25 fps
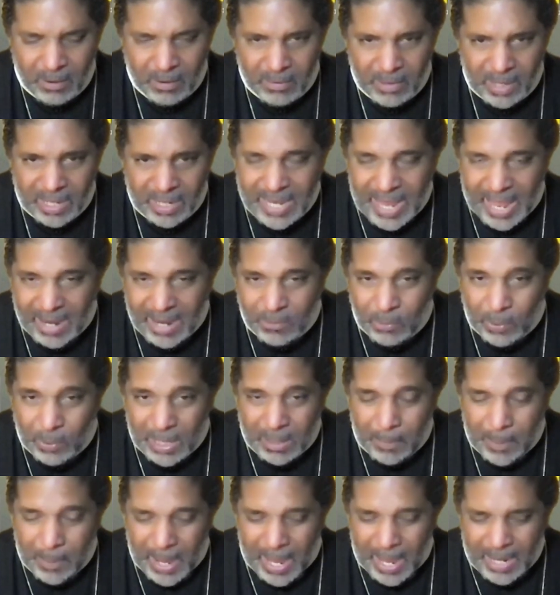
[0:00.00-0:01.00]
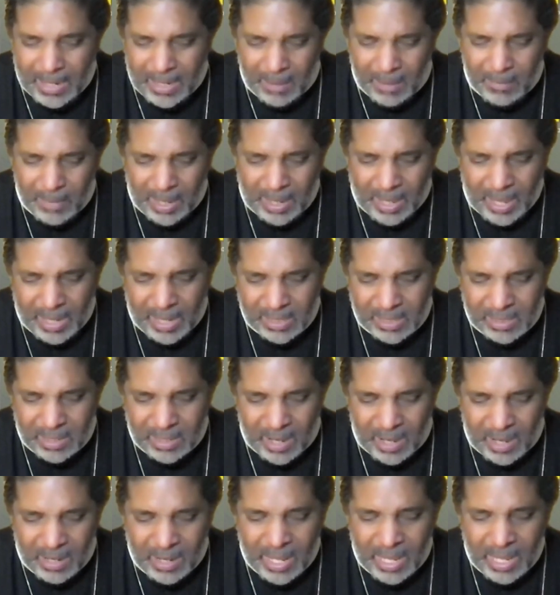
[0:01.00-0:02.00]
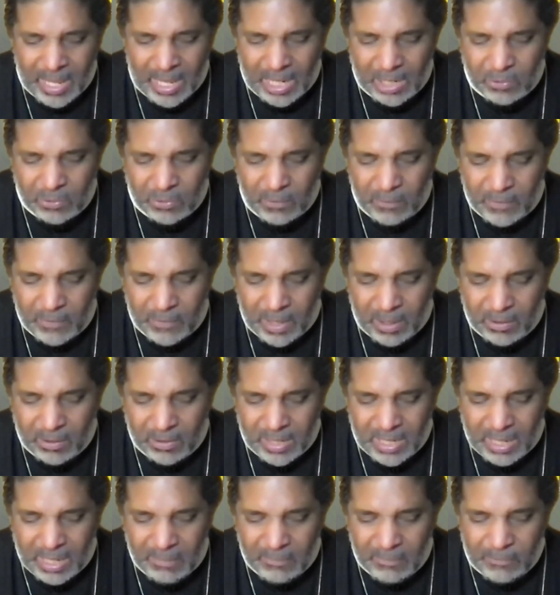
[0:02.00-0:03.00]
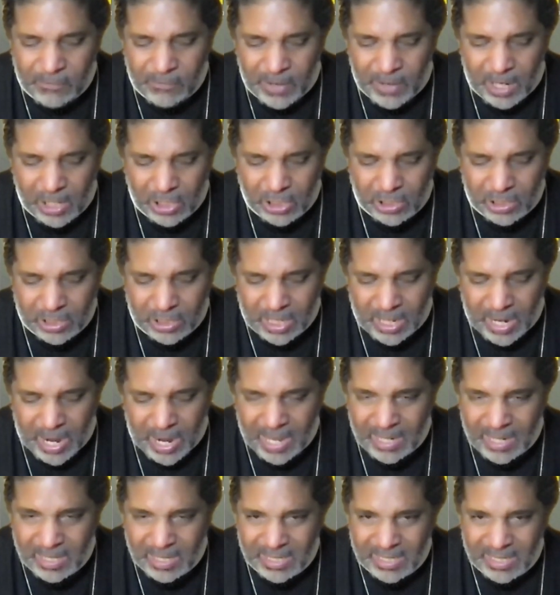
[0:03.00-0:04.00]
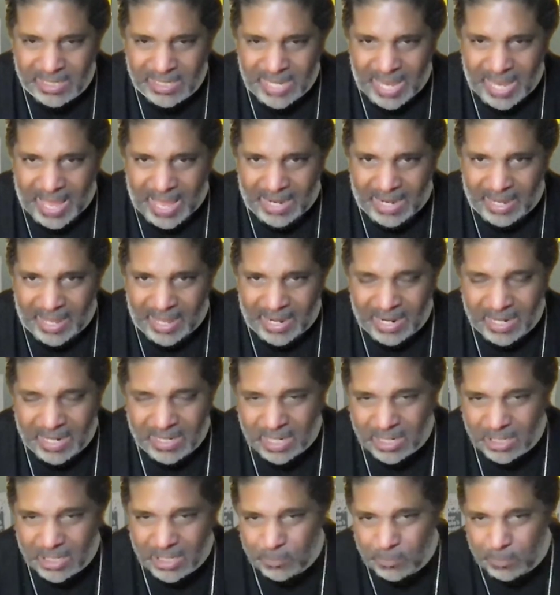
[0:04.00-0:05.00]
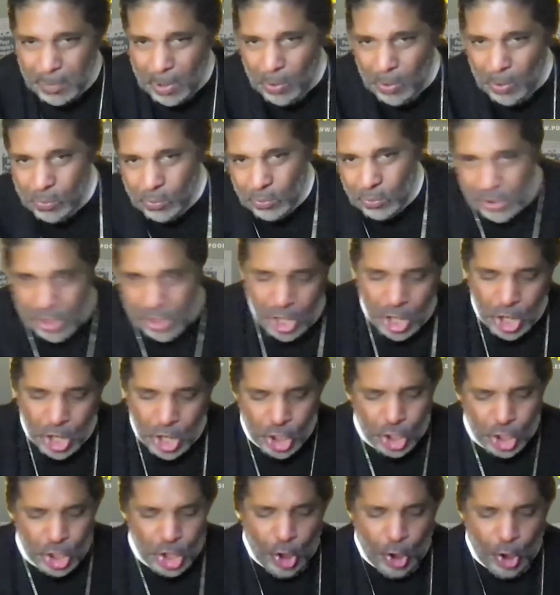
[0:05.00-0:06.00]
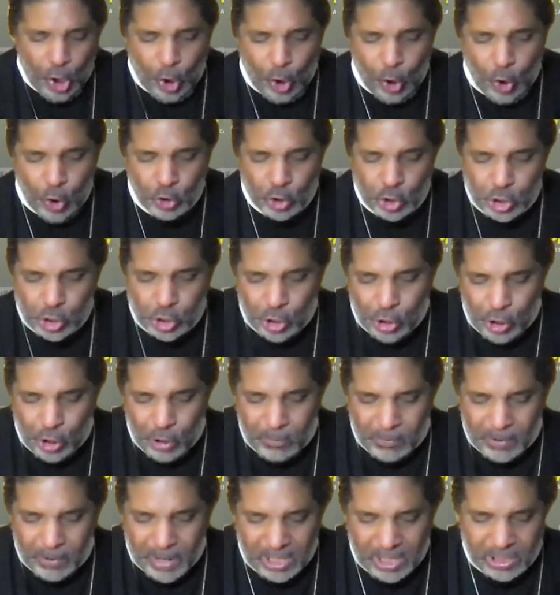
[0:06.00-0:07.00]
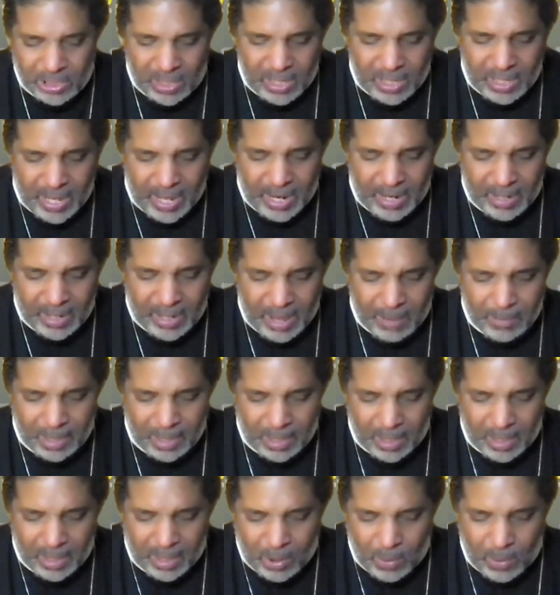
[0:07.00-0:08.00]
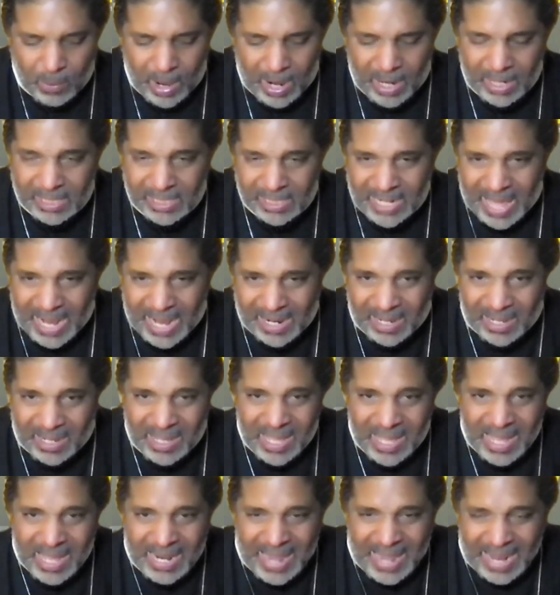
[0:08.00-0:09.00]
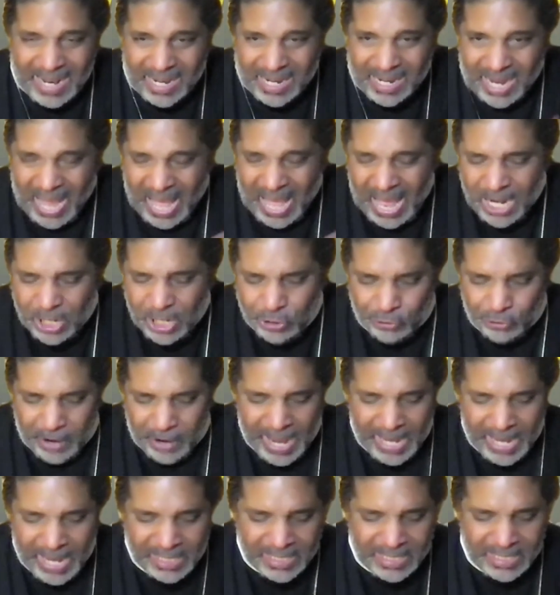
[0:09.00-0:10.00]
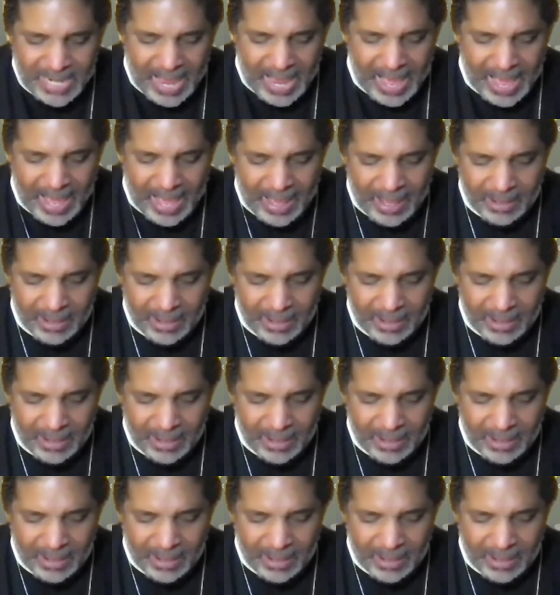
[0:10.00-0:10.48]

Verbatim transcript: The what the pandemic has done is reveal deep fissures in our society and it's exposed long-term racial and economic inequality. It's like a like a contrast dye.